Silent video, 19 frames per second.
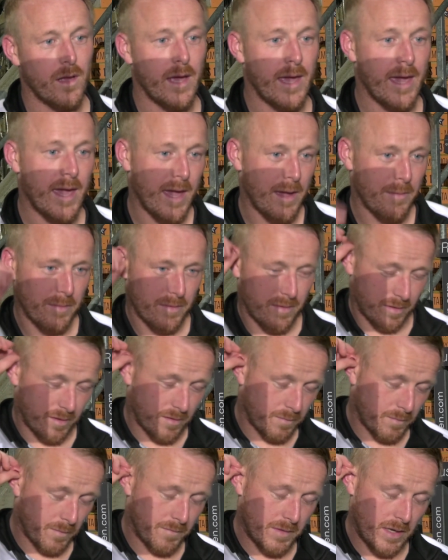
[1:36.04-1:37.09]

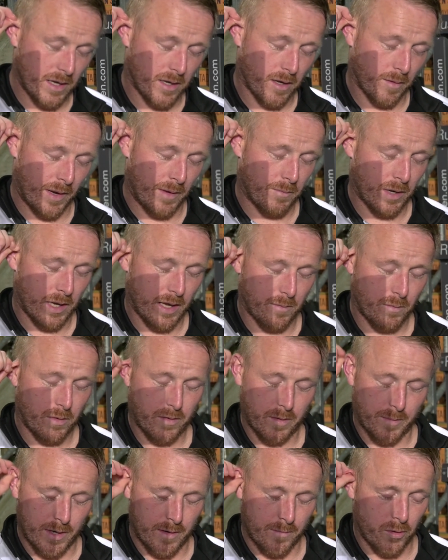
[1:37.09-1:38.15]
We've need to come in, but I think we'll
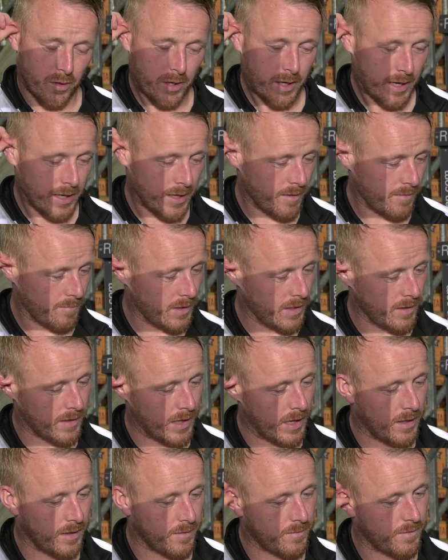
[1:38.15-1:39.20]
come in tomorrow night, me and
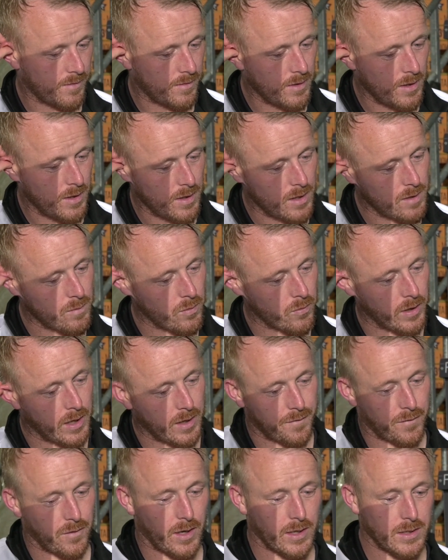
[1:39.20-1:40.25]
Dell, and we'll get
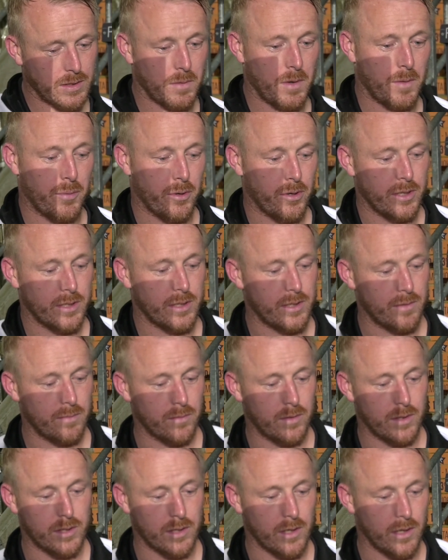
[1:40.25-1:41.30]
a few things with the boys,
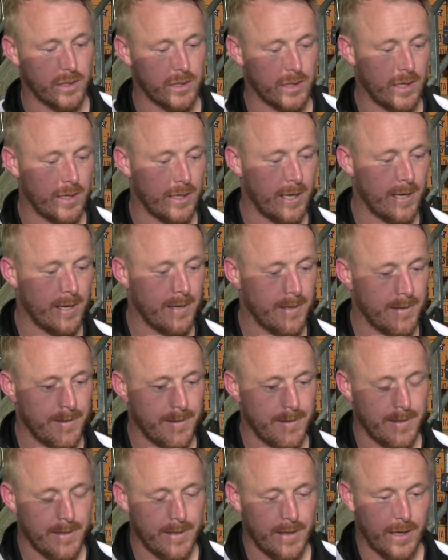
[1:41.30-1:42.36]
we'll discuss it
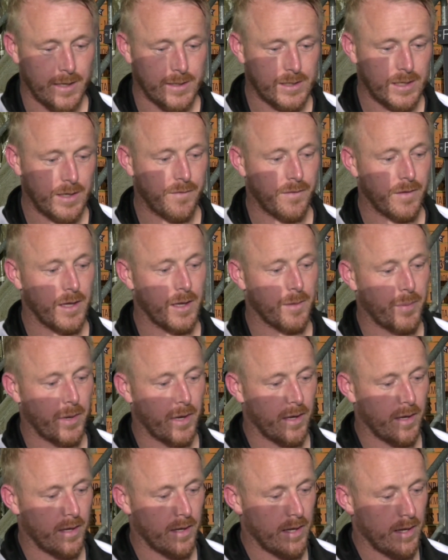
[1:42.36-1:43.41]
and see for there.
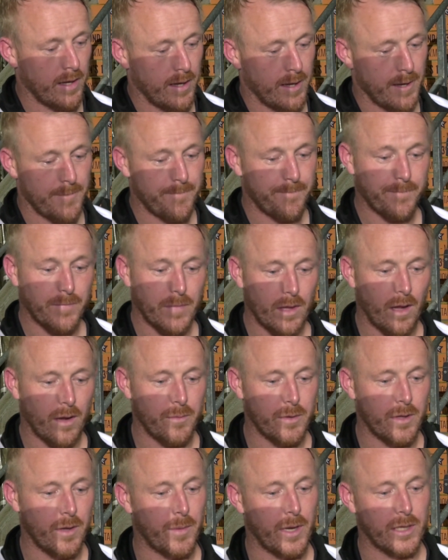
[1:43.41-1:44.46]
But I
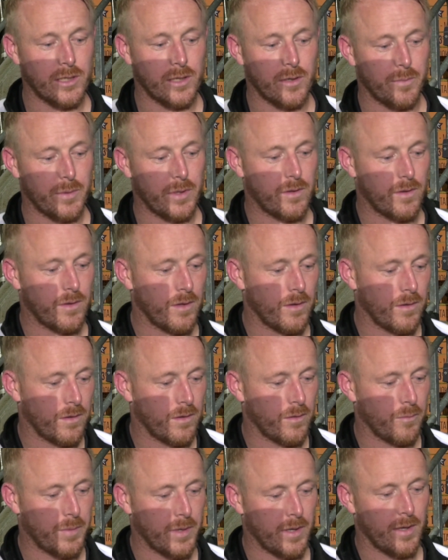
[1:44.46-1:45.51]
wouldn't imagine
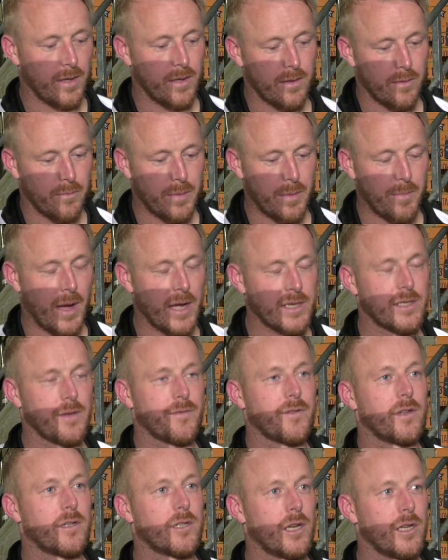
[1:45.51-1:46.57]
there'll be
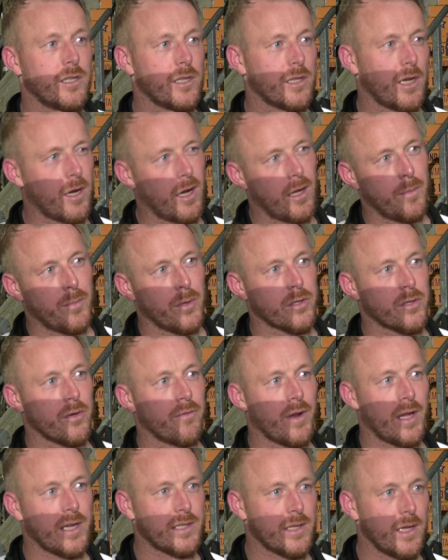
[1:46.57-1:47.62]
massive the changes. A couple of boys
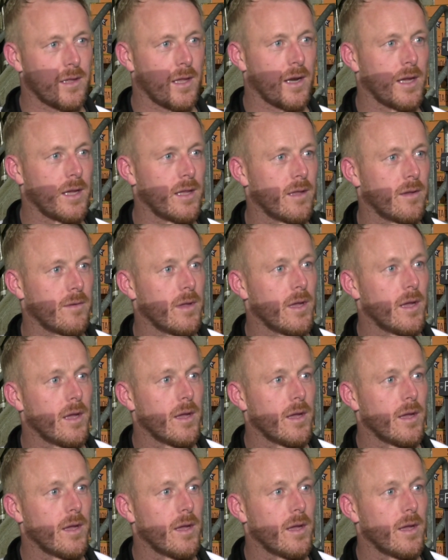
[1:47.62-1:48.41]
got rested tonight, they'll